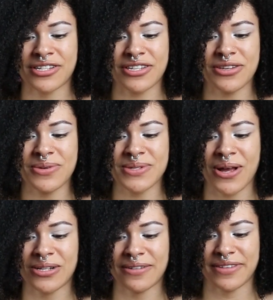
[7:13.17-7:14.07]
Excuse
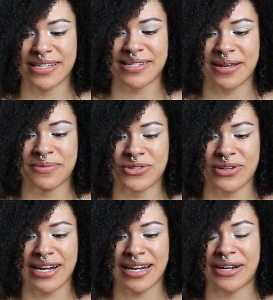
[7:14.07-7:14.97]
all of the
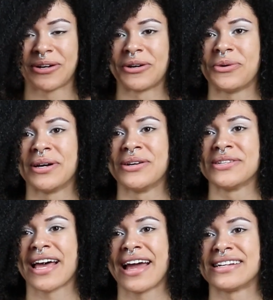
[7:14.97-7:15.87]
substrate in her
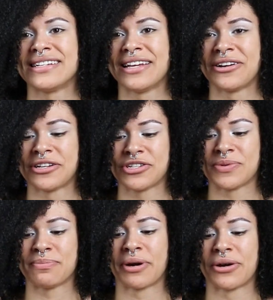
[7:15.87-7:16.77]
quills. I had to get her, and she was